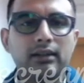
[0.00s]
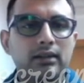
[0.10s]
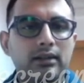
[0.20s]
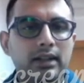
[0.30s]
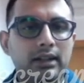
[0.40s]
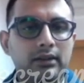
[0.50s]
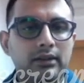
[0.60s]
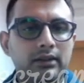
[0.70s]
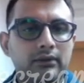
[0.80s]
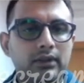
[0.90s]

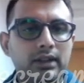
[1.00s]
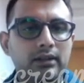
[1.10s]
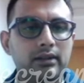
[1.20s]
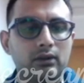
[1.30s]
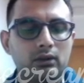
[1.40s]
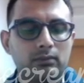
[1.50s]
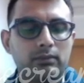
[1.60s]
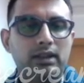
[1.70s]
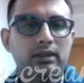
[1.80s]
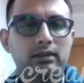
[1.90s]
And if I
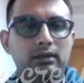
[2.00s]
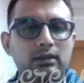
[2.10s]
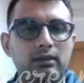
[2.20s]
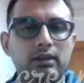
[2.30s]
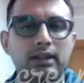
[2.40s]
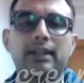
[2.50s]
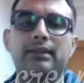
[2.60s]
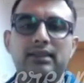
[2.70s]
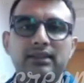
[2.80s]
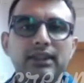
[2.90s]
copy,
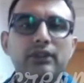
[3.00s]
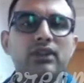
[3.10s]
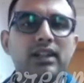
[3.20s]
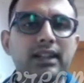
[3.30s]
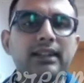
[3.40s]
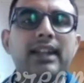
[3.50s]
yes, civil engineering, they